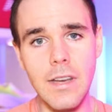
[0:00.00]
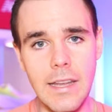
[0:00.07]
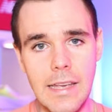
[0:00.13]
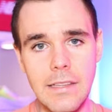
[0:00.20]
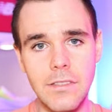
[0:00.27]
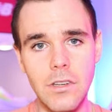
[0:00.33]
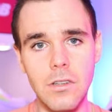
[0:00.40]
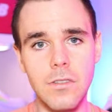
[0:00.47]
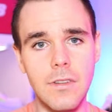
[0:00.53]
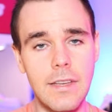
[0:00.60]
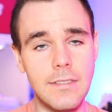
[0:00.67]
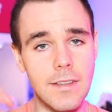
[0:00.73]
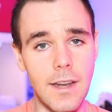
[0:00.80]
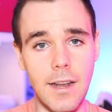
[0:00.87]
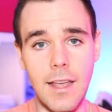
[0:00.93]
and easier
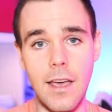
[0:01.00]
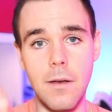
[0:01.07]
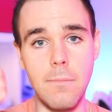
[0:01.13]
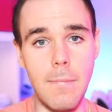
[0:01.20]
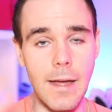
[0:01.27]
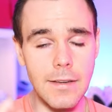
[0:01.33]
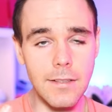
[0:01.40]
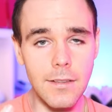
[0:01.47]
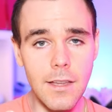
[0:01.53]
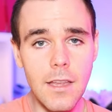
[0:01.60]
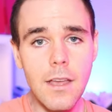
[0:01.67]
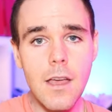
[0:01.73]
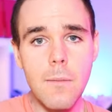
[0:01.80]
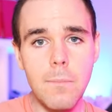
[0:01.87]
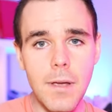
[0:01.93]
it's going to get
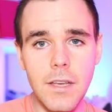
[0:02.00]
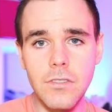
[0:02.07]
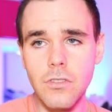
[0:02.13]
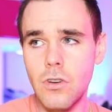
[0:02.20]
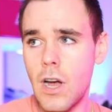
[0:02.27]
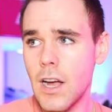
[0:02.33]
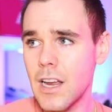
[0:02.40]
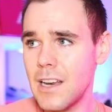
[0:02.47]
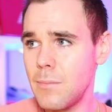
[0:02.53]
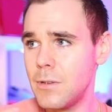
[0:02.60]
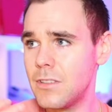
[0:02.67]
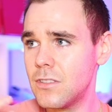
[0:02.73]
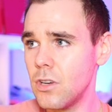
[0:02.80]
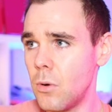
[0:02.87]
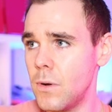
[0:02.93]
mentally, because you're not going to be
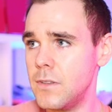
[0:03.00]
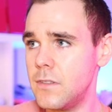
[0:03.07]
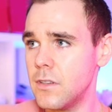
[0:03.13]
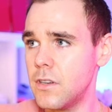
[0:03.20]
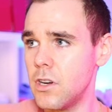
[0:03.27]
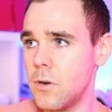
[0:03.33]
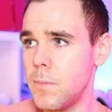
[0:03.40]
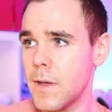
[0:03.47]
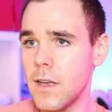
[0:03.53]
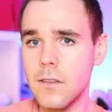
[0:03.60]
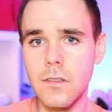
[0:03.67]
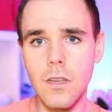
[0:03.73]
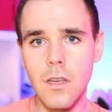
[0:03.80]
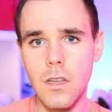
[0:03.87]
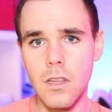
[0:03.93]
so insecure
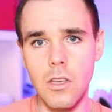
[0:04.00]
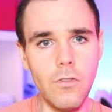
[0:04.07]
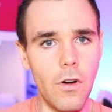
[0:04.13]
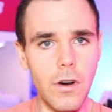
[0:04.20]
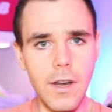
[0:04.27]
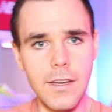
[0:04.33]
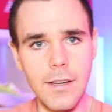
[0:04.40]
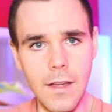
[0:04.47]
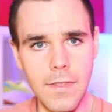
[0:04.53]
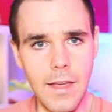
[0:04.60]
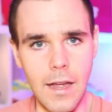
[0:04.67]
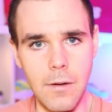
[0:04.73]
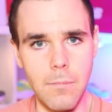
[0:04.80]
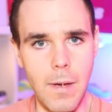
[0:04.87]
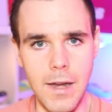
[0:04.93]
because you've already done
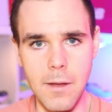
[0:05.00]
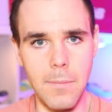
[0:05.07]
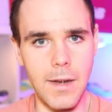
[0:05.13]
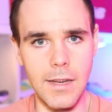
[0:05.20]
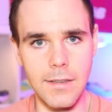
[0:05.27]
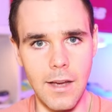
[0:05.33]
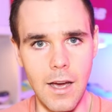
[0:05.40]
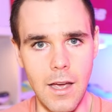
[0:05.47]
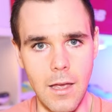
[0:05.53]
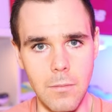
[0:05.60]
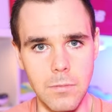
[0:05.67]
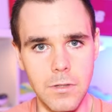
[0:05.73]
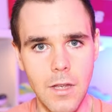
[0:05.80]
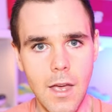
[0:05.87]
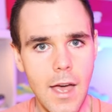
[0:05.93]
that many, many
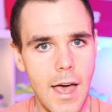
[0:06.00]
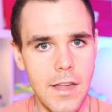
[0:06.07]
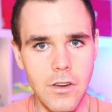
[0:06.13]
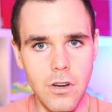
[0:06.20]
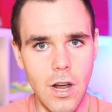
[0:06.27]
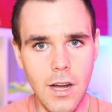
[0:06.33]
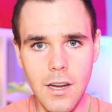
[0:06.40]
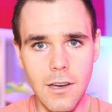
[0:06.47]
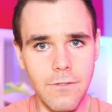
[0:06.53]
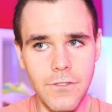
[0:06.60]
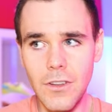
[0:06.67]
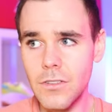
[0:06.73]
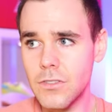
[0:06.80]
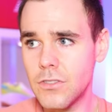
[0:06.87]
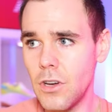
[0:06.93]
times. And you're not going to
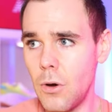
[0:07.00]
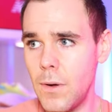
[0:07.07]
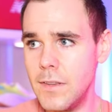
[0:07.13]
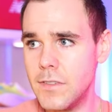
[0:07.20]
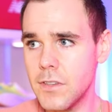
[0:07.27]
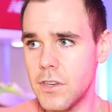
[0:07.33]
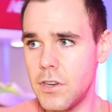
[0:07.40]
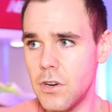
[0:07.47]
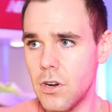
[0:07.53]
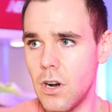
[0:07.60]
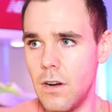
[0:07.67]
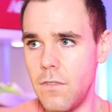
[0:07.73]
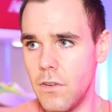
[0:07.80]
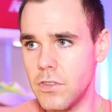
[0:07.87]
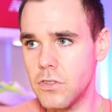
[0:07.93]
feel so insecure
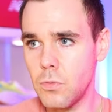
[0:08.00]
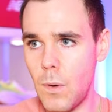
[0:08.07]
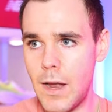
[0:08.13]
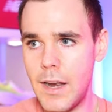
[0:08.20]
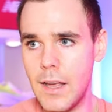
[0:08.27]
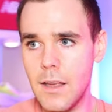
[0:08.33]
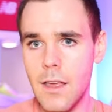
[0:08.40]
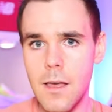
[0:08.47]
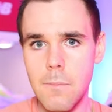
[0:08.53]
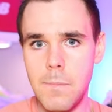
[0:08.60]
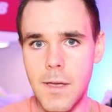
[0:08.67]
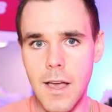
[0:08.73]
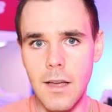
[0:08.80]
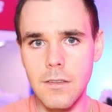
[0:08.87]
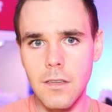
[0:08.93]
of sweating
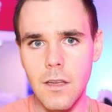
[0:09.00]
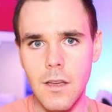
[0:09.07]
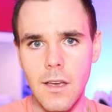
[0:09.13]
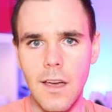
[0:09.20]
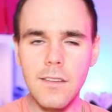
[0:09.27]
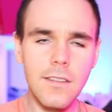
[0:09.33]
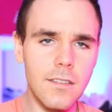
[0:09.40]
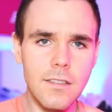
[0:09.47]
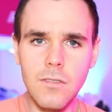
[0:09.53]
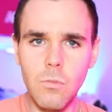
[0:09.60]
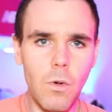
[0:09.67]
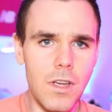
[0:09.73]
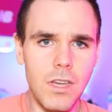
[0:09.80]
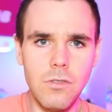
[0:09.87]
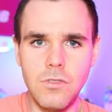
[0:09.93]
because it's just
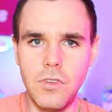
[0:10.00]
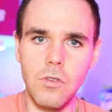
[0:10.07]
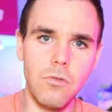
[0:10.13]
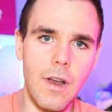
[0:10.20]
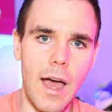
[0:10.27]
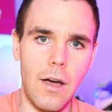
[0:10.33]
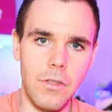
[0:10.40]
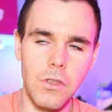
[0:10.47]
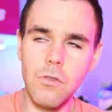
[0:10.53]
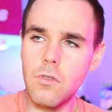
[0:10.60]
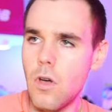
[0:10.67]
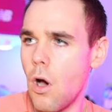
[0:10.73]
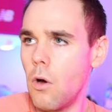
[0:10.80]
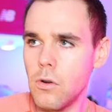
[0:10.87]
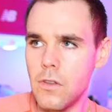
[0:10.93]
what you do now. You
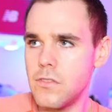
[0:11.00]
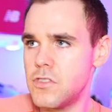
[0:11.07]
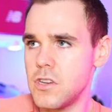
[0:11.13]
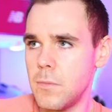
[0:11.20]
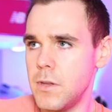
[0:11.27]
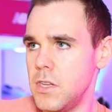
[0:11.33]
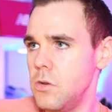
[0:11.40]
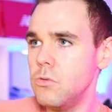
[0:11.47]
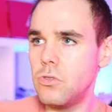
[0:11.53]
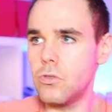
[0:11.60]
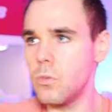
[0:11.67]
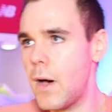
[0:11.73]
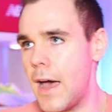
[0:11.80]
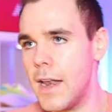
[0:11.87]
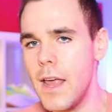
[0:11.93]
go to the gym and you
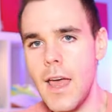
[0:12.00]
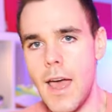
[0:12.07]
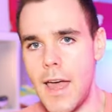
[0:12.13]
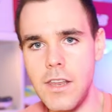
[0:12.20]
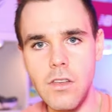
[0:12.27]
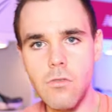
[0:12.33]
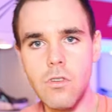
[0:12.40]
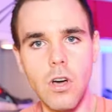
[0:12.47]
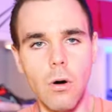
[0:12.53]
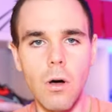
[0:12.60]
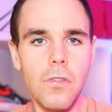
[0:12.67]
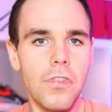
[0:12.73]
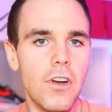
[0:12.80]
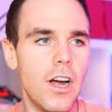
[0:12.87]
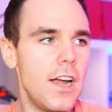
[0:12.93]
sweat and you go
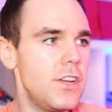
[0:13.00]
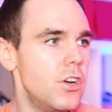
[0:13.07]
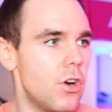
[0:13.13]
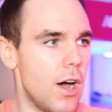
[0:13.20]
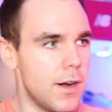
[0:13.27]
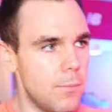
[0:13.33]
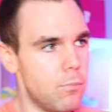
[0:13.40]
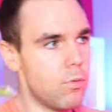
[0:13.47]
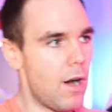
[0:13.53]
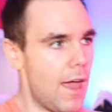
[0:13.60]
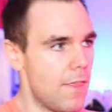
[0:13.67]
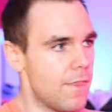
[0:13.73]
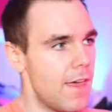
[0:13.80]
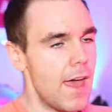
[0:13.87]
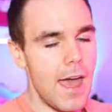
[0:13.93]
out there and you're out of
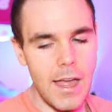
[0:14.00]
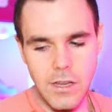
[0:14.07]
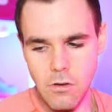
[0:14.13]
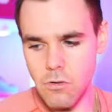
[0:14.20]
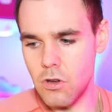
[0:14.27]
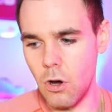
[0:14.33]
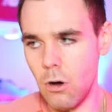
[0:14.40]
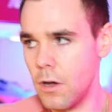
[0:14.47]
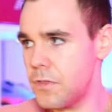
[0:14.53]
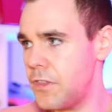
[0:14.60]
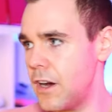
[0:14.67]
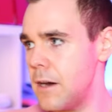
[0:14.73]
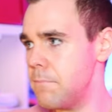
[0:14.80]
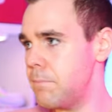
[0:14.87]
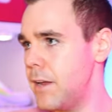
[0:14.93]
breath and you go out
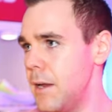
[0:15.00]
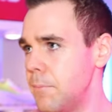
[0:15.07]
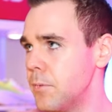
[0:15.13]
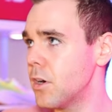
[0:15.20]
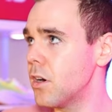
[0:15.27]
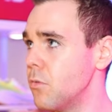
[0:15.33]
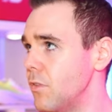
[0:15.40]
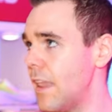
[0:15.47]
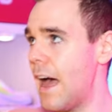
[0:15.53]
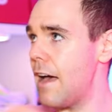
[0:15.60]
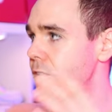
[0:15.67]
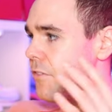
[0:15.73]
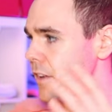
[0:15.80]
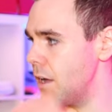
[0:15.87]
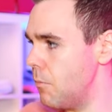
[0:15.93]
there and people are
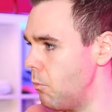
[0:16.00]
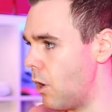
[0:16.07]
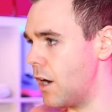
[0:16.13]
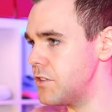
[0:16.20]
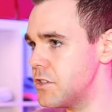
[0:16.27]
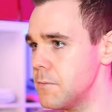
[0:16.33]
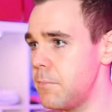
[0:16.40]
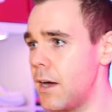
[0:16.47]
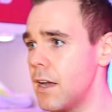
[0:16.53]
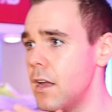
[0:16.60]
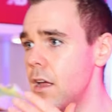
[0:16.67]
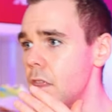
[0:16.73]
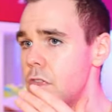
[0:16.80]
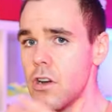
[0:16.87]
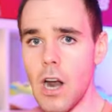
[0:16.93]
laughing and watching, but
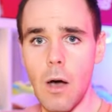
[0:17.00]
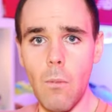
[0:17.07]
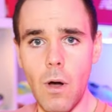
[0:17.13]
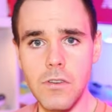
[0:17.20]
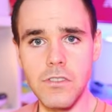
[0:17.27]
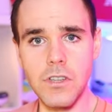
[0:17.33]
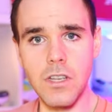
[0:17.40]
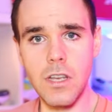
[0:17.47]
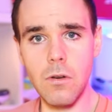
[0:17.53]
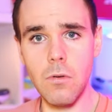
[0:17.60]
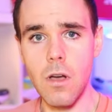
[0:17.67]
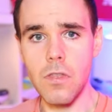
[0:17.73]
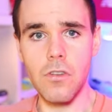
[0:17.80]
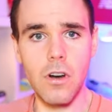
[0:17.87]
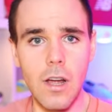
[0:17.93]
they're not watching
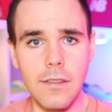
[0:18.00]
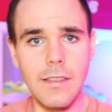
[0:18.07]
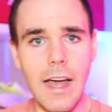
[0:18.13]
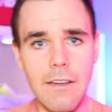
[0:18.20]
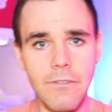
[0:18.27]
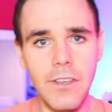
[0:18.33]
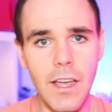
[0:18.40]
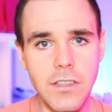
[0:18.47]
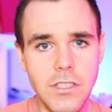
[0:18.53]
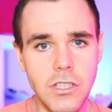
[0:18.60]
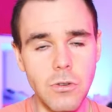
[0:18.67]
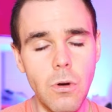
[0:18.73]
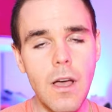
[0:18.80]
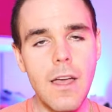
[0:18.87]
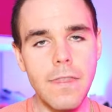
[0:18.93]
you. They're not laughing at
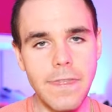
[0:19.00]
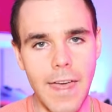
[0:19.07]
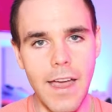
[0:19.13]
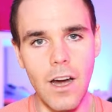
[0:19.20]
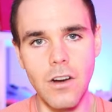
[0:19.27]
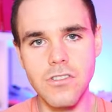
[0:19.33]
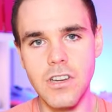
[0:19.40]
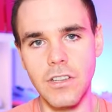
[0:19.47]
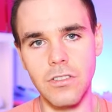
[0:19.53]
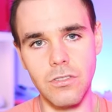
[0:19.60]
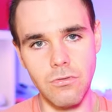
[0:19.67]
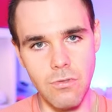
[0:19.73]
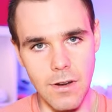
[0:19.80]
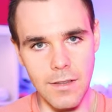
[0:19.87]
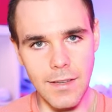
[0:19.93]
you. They are just
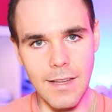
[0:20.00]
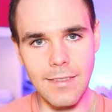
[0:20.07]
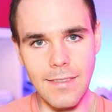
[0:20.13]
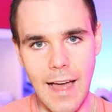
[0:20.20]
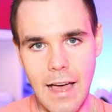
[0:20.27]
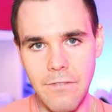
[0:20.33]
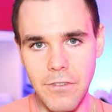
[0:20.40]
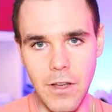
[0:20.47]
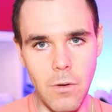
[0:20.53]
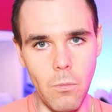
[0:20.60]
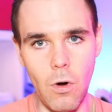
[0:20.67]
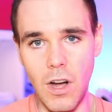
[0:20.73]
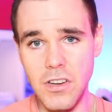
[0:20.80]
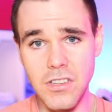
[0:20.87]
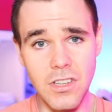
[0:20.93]
strictly laughing and
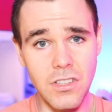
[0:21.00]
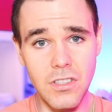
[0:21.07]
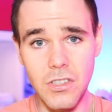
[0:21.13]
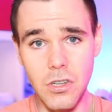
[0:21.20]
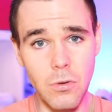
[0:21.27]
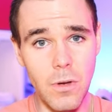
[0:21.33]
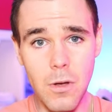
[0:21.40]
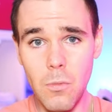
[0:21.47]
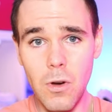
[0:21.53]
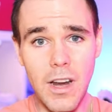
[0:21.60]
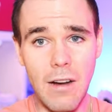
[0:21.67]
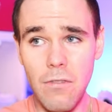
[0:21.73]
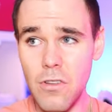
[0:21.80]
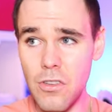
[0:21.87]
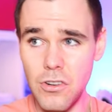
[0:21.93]
watching, doing
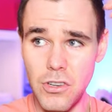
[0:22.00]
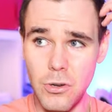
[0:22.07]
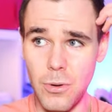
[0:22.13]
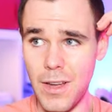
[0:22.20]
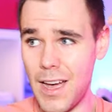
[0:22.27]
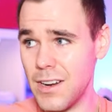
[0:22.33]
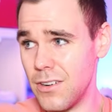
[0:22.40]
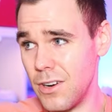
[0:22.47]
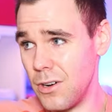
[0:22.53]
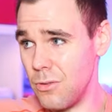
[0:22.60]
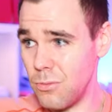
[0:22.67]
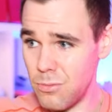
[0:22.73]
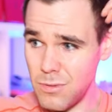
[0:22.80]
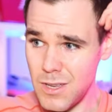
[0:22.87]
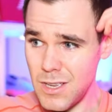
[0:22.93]
whatever they're doing. I don't
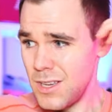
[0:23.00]
know.